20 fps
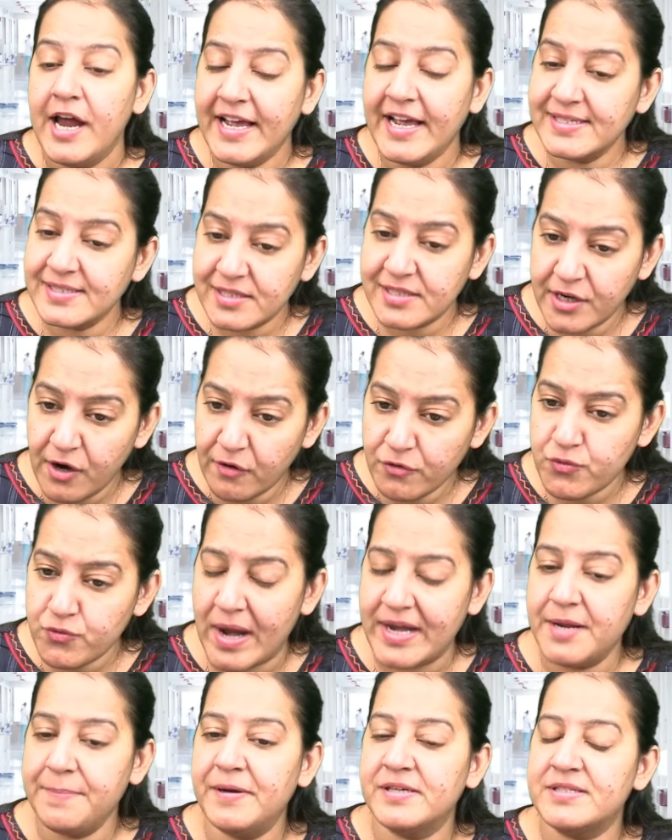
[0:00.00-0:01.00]
Instead of
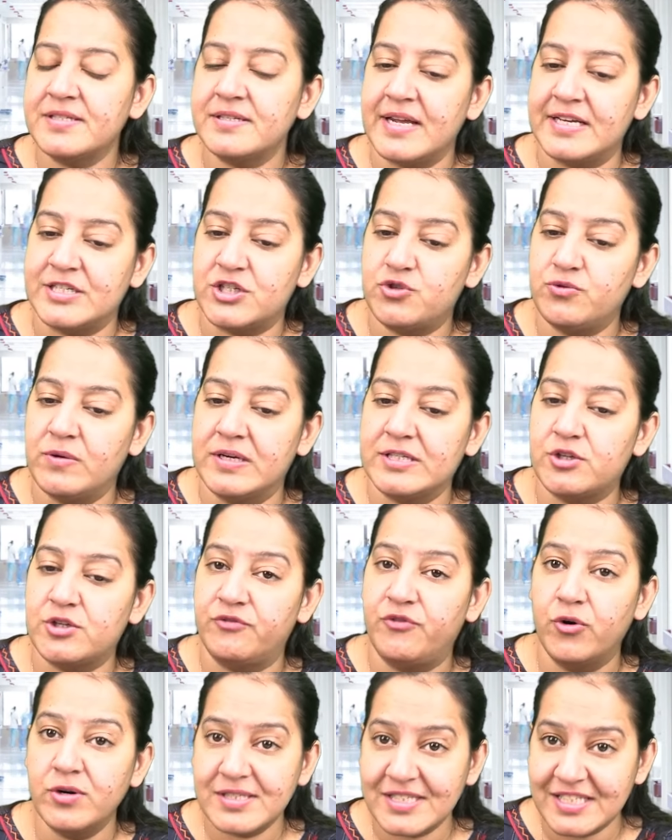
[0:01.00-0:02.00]
20%
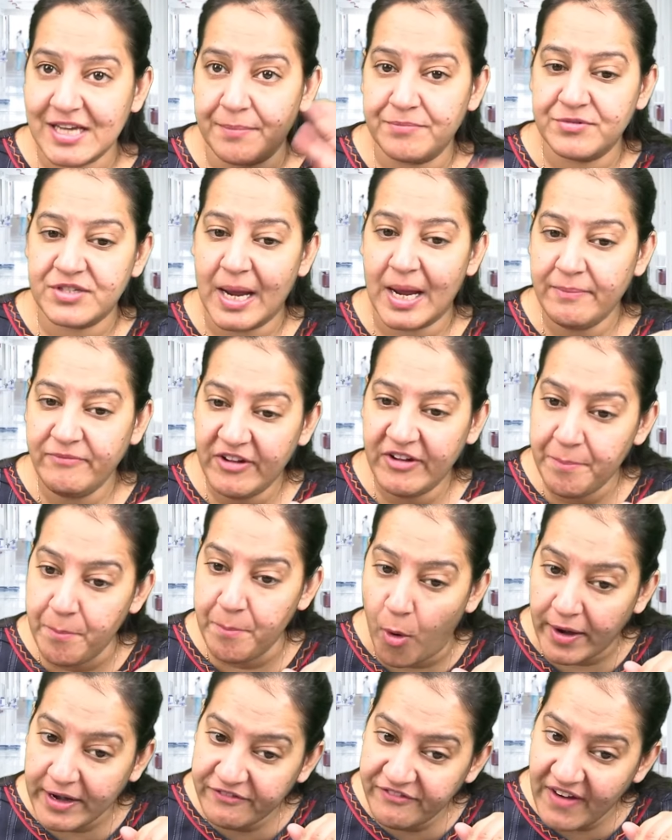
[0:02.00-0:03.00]
H2SO4, sometimes we
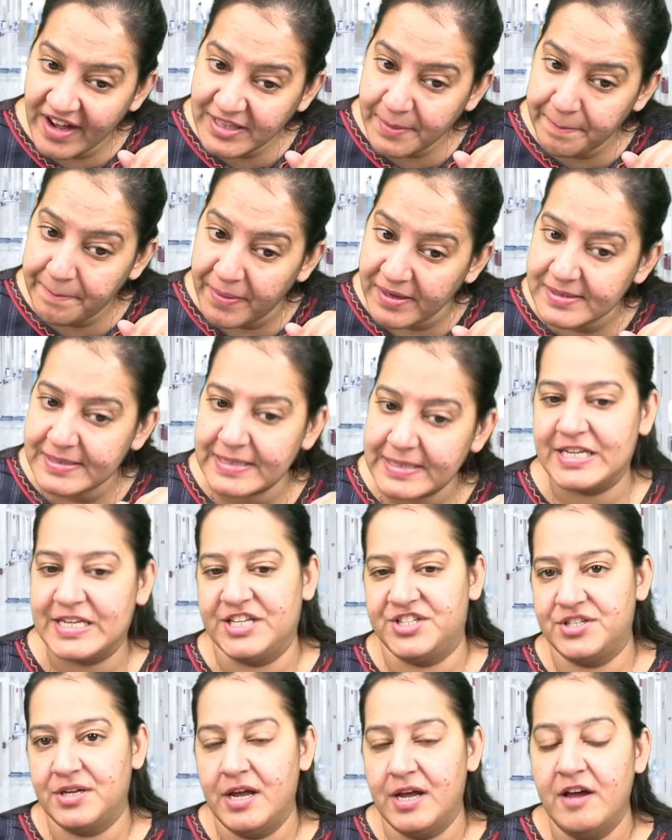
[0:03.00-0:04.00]
modify the
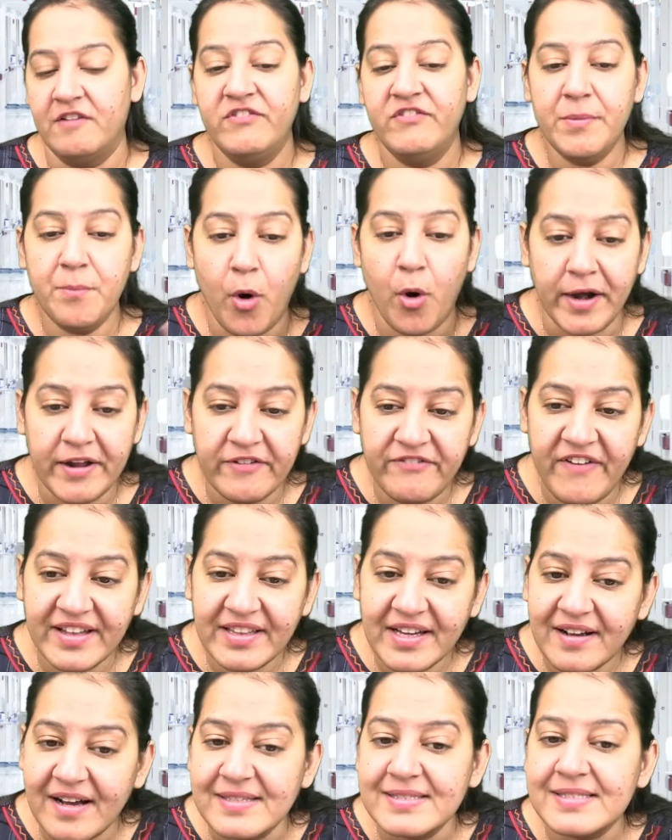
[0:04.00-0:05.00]
percentage. We modify
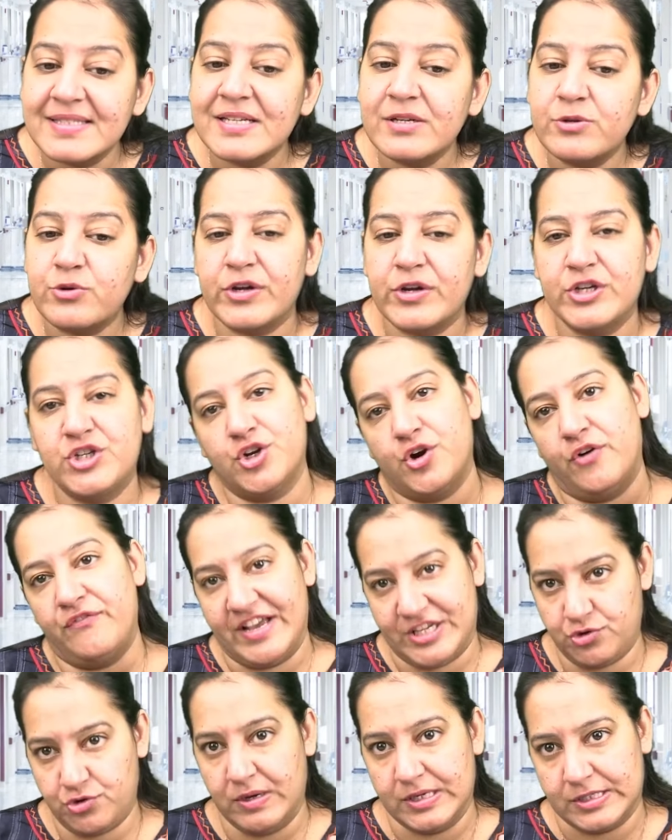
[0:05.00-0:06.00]
the concentration of
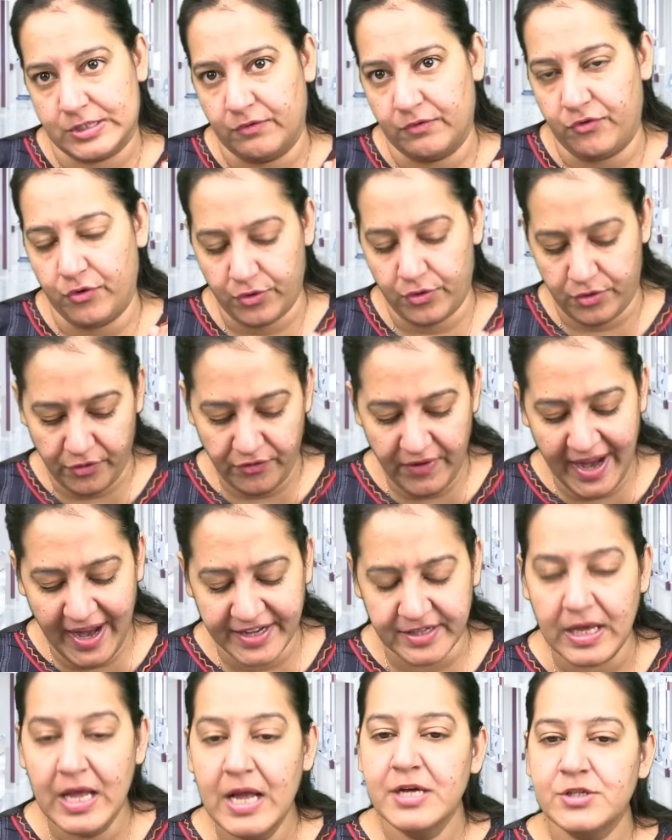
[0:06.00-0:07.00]
H2SO4,
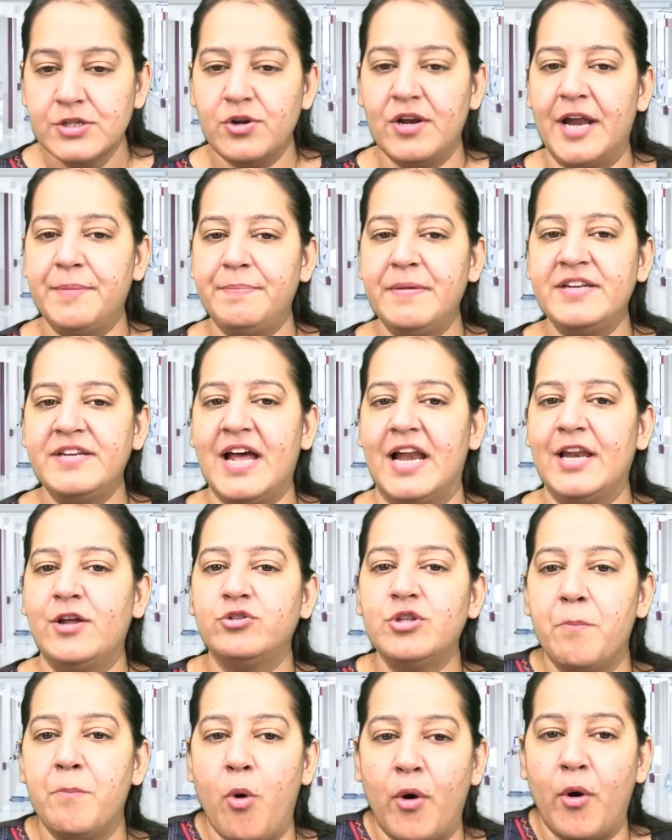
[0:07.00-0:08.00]
right? So let me tell
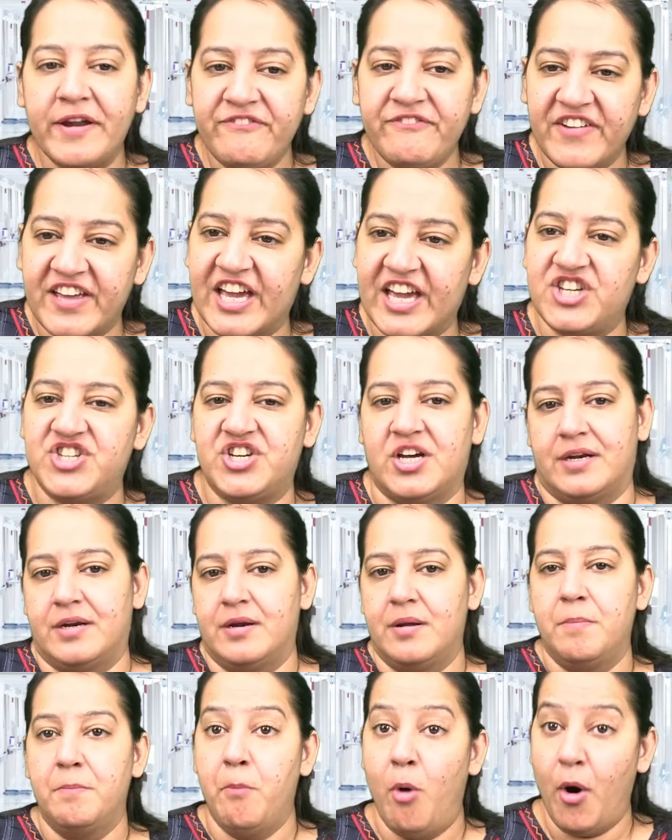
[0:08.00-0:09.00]
you the modification
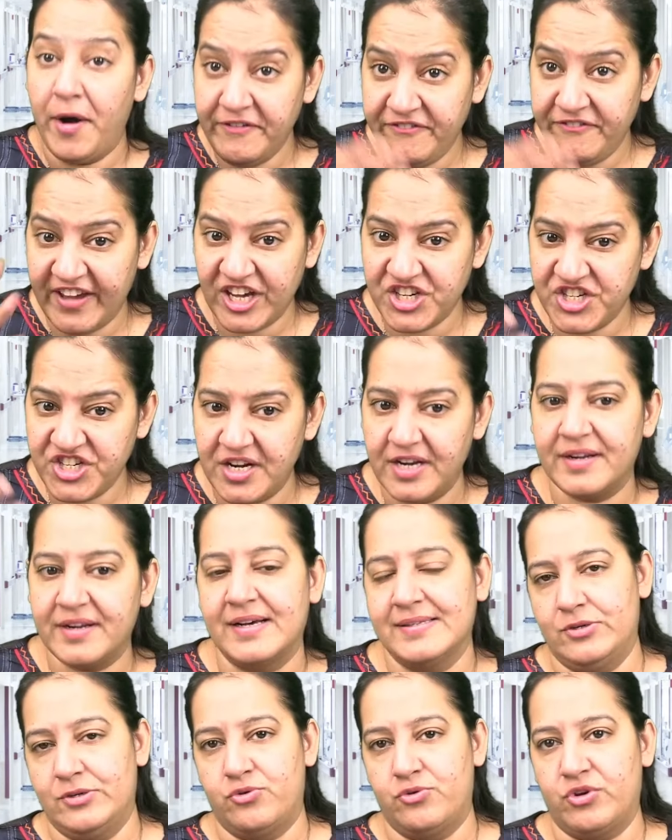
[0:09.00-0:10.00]
in
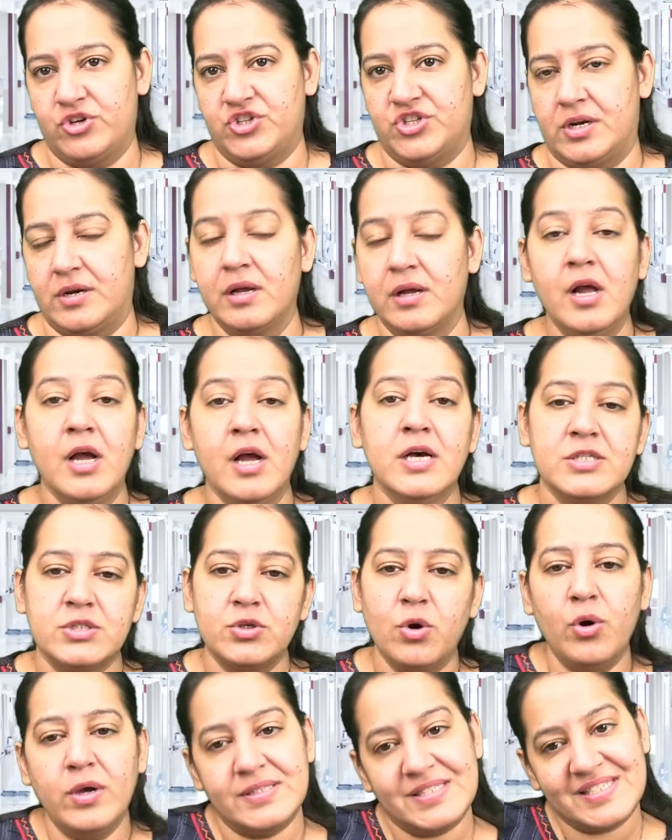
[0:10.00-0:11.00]
concentration.
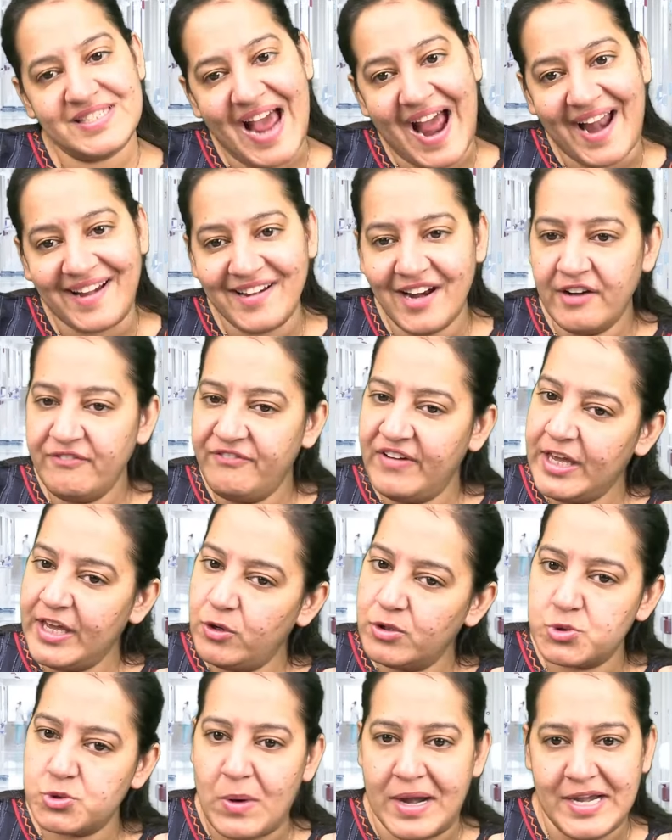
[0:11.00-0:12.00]
So standard we
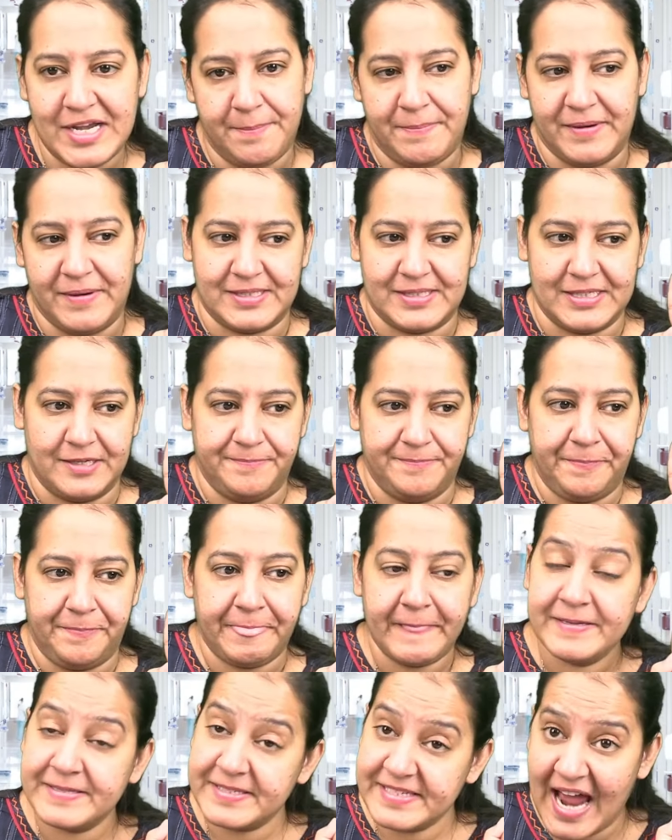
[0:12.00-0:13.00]
use 20%.
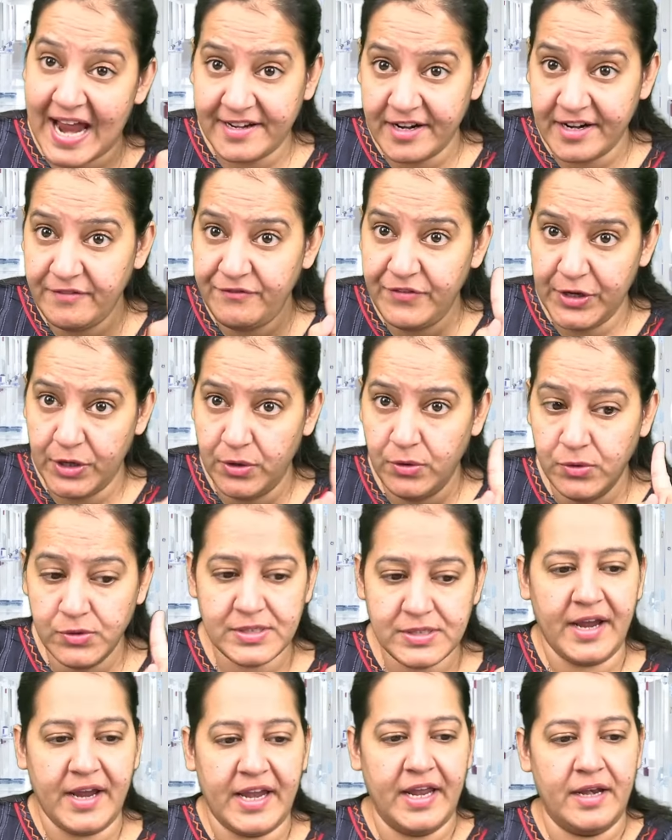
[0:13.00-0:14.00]
Standard we use,
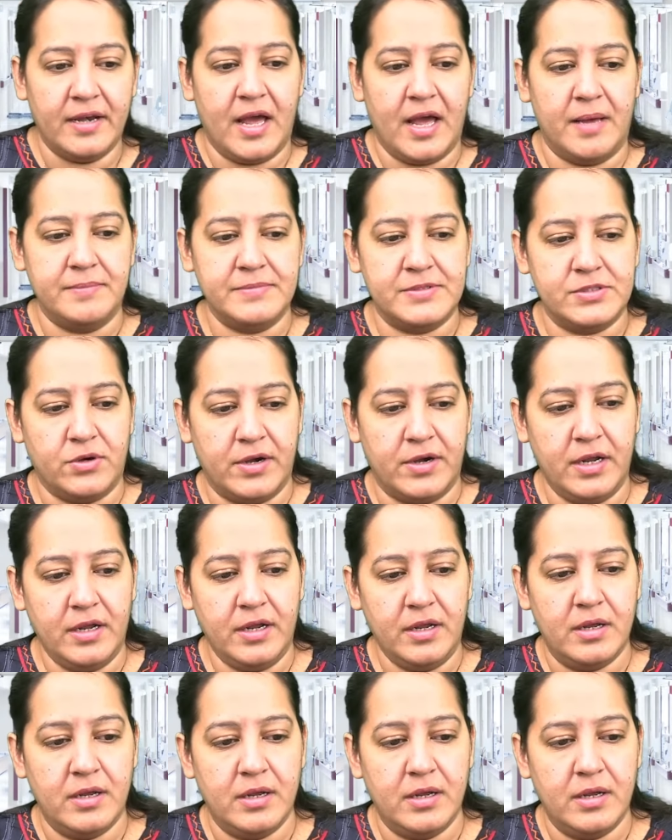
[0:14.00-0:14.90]
again, I'm sorry.